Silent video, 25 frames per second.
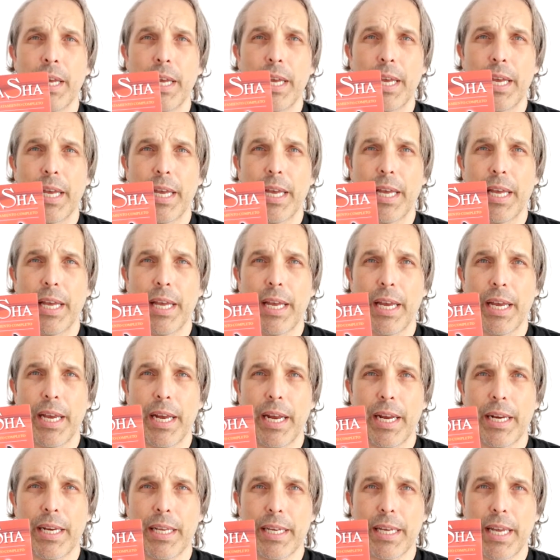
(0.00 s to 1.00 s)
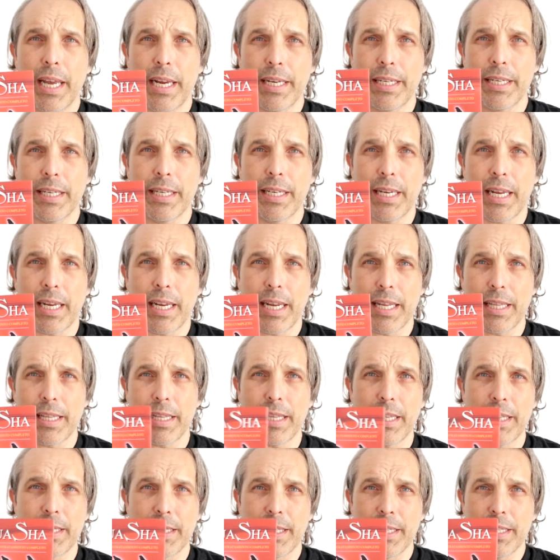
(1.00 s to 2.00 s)
And again,
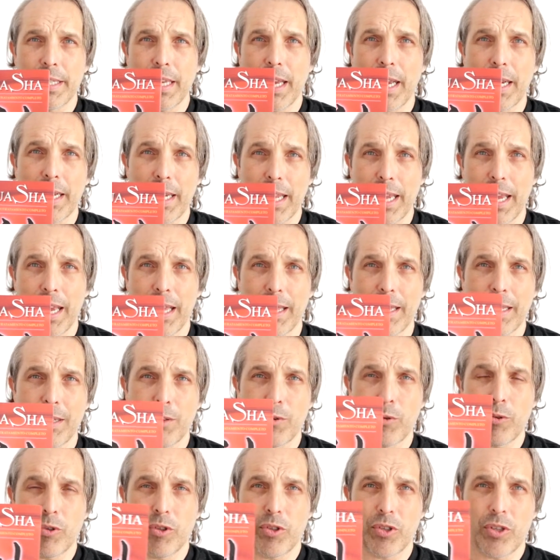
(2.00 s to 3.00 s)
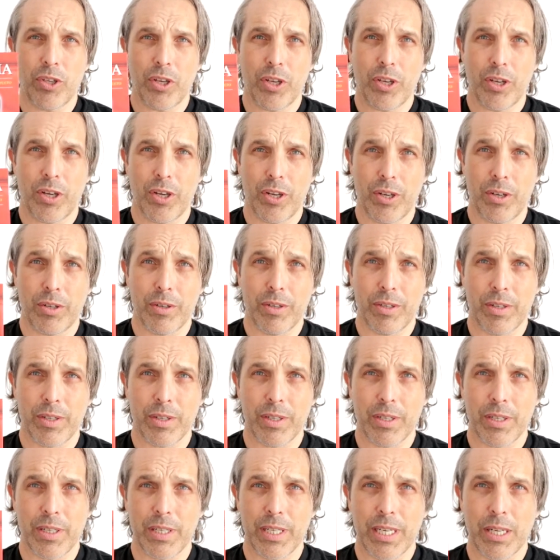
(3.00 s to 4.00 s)
this design here, this was
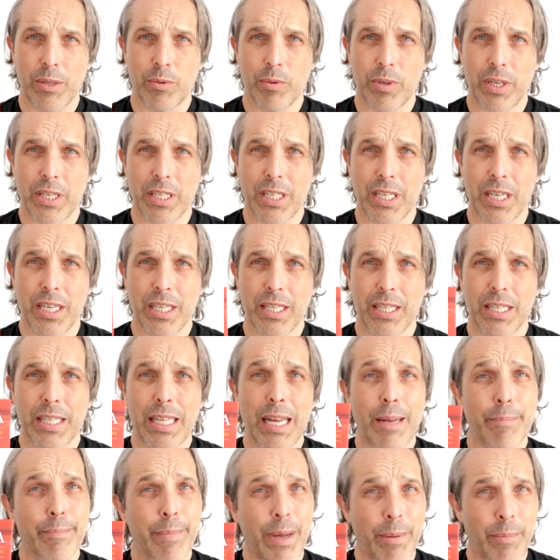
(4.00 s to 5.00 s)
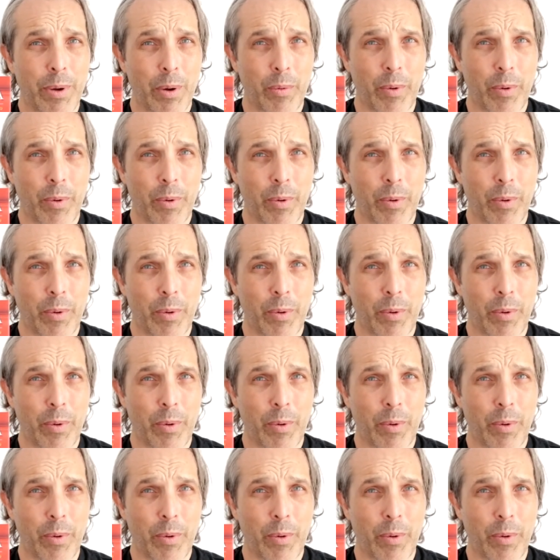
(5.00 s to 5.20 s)
actually done by my